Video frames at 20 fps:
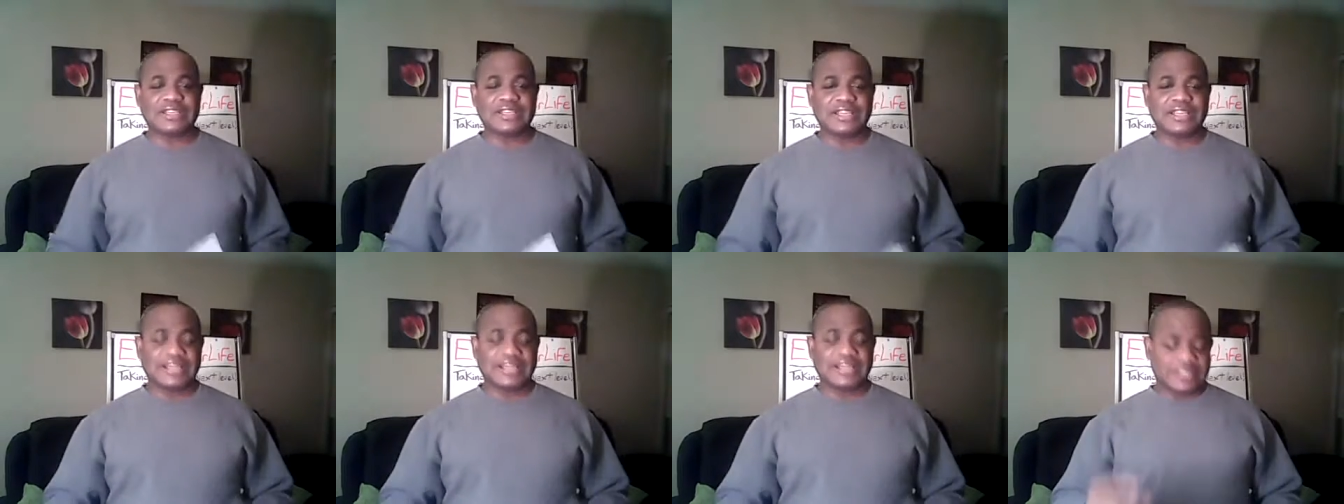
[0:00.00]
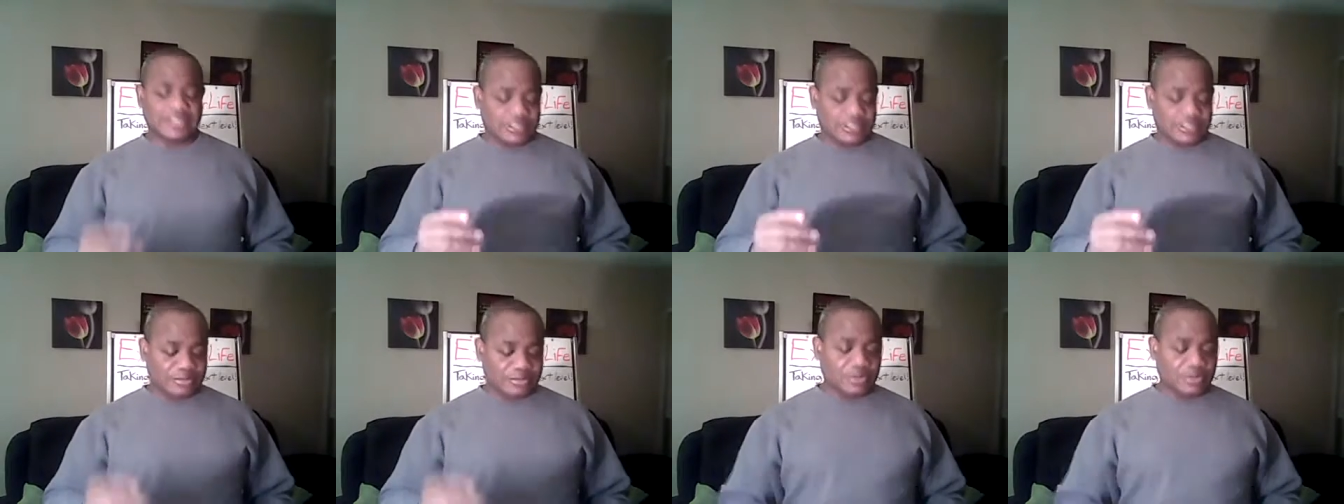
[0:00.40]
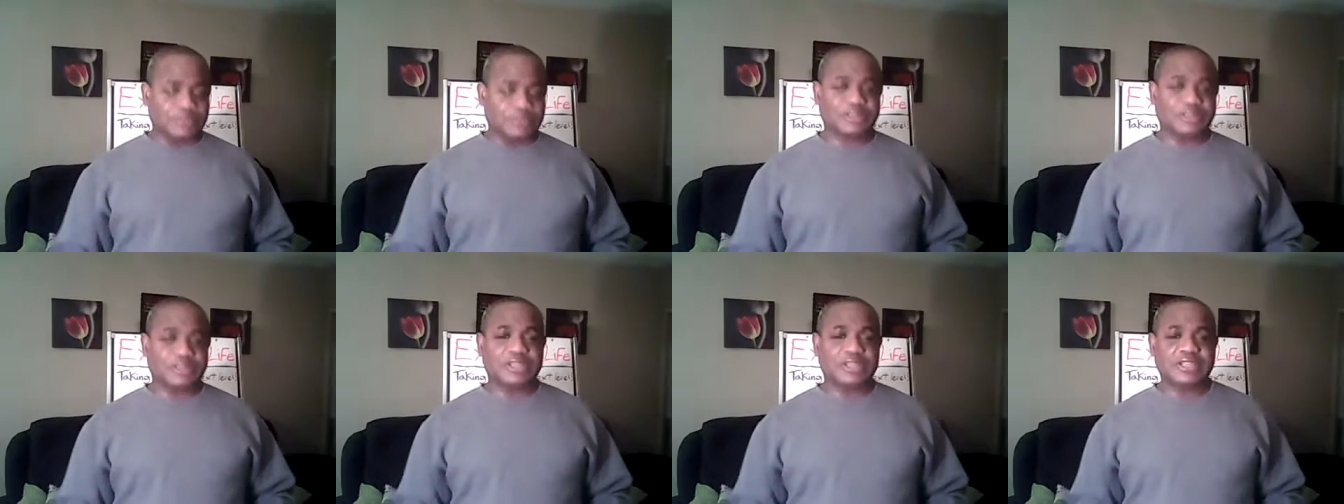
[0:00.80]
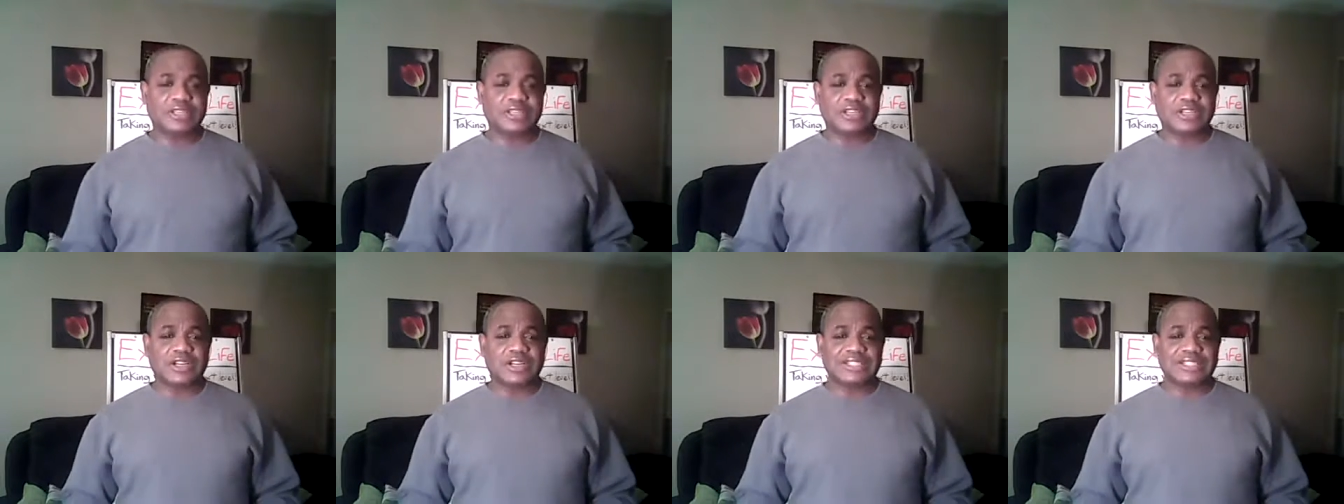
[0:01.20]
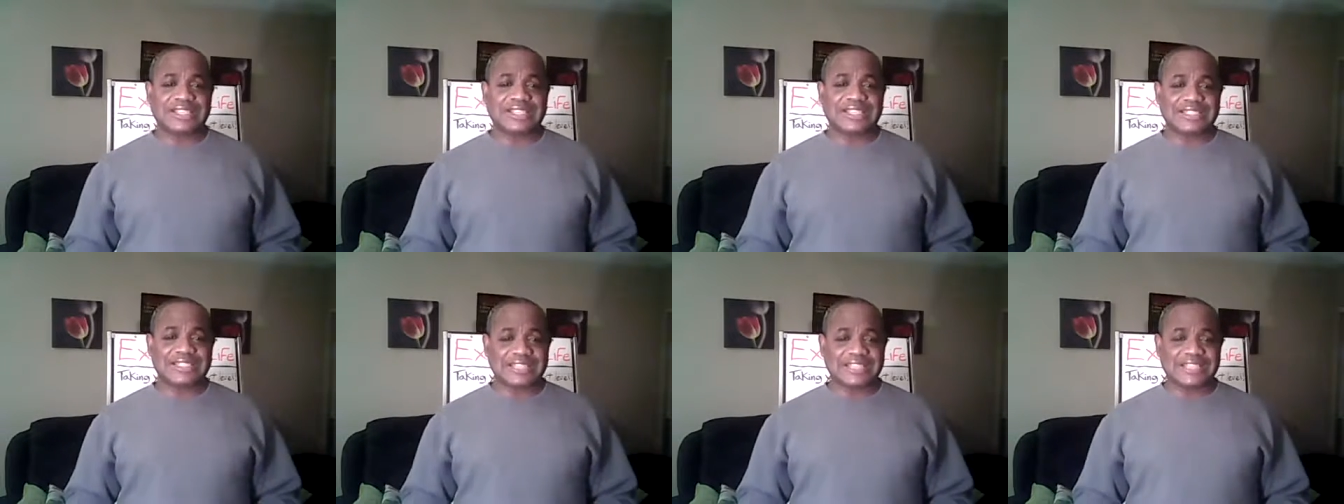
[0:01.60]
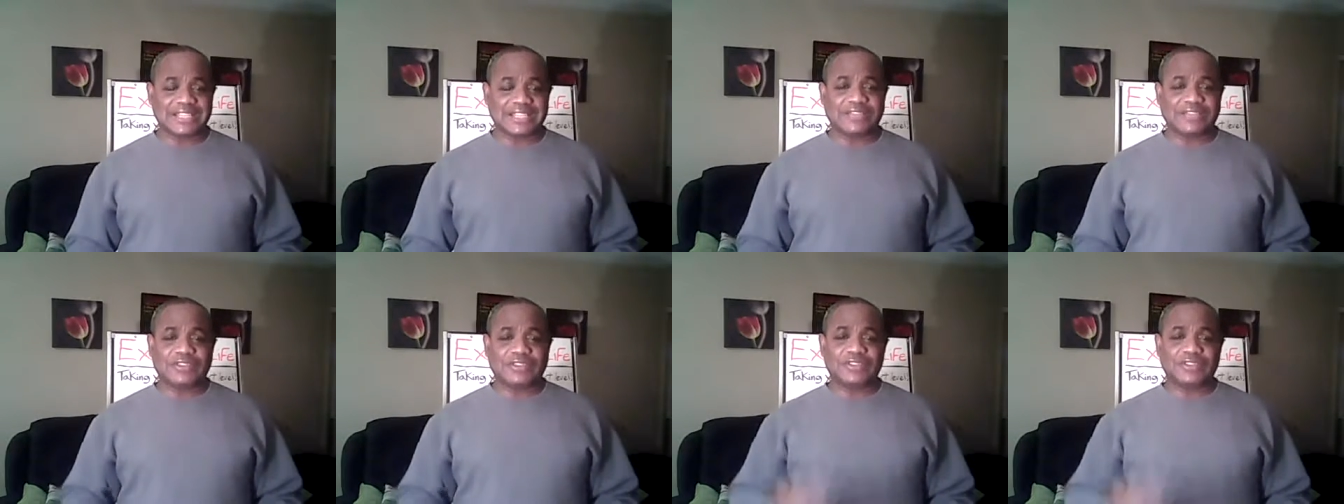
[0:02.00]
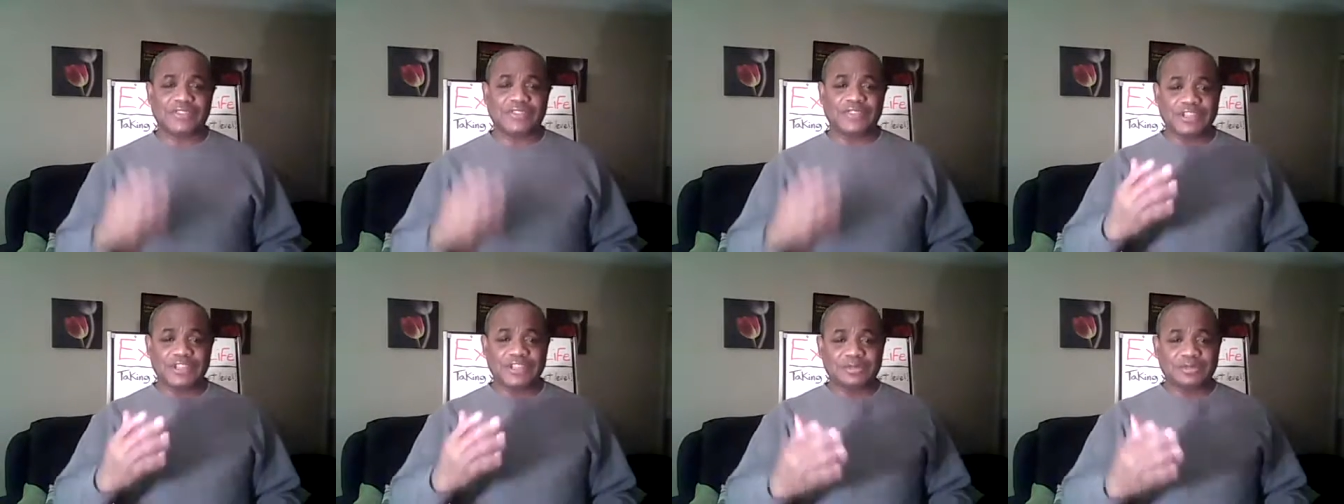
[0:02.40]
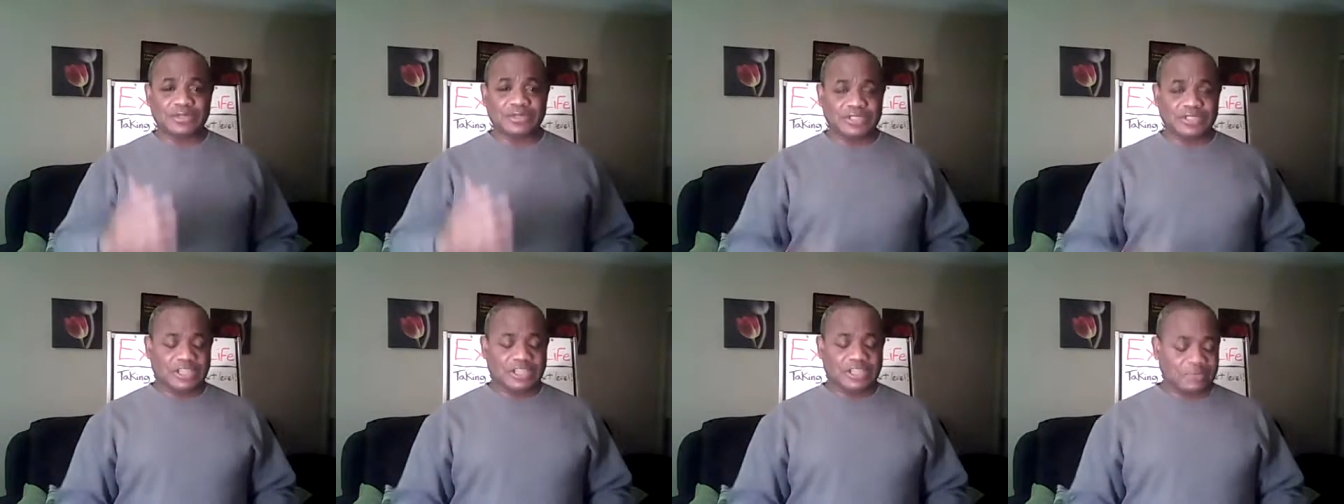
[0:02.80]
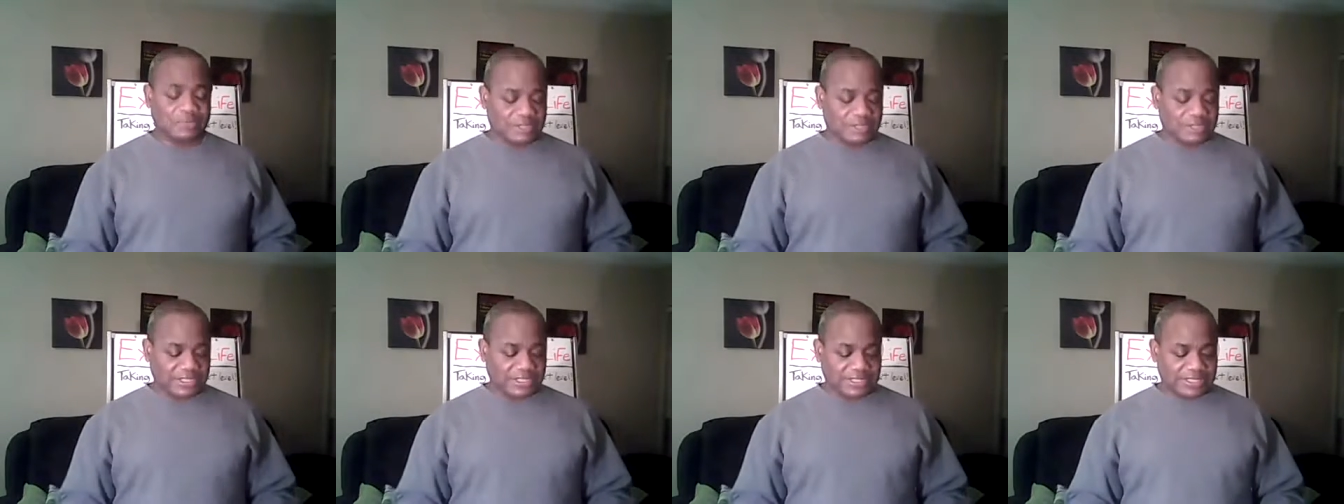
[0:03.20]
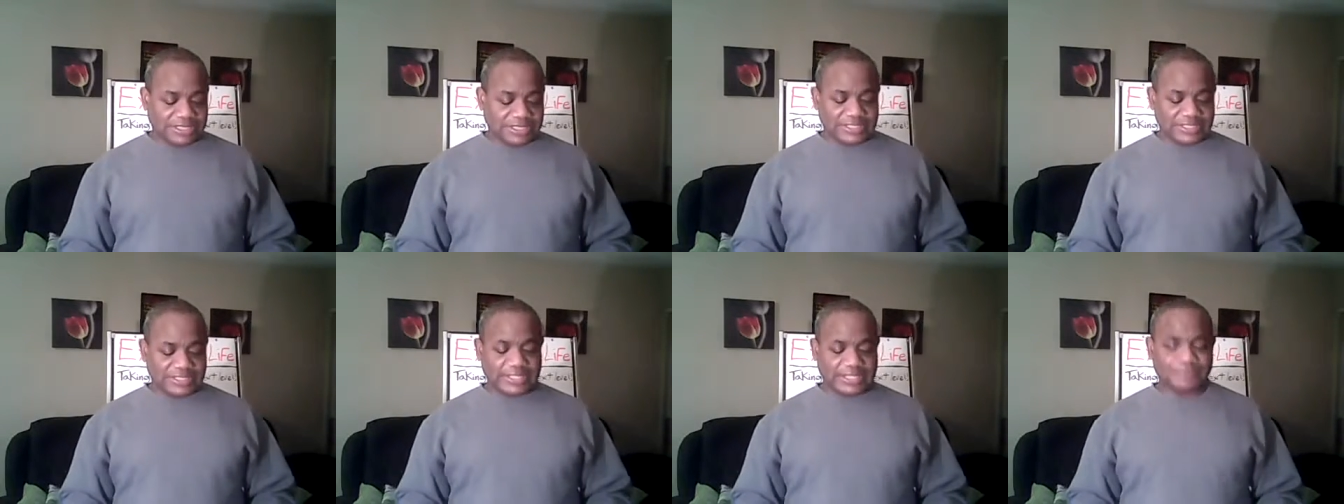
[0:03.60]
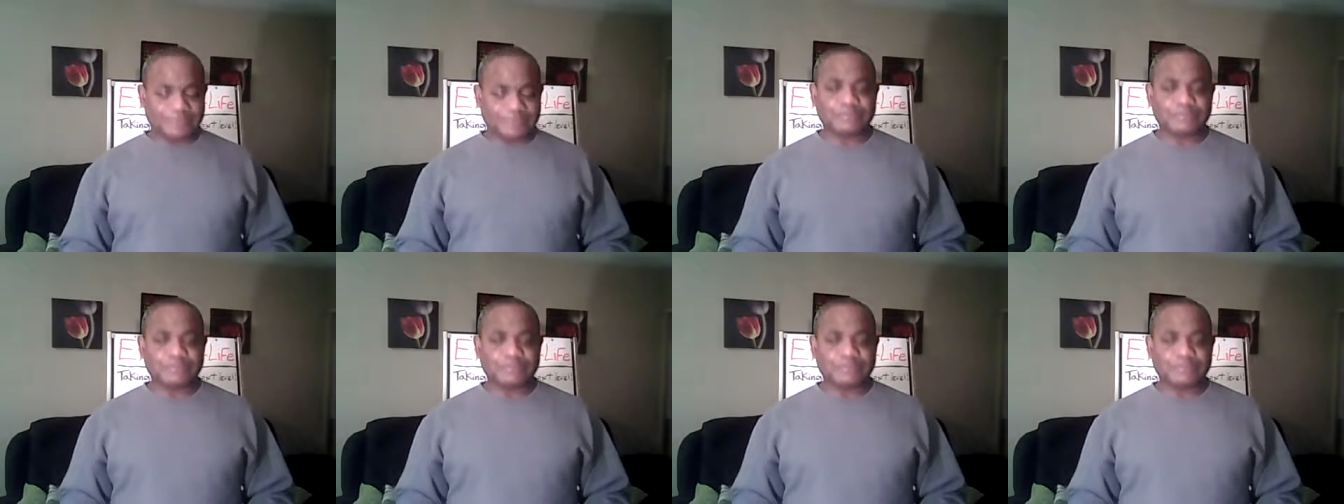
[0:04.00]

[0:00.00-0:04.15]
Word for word: and support me on that day if you're available to come out on that day.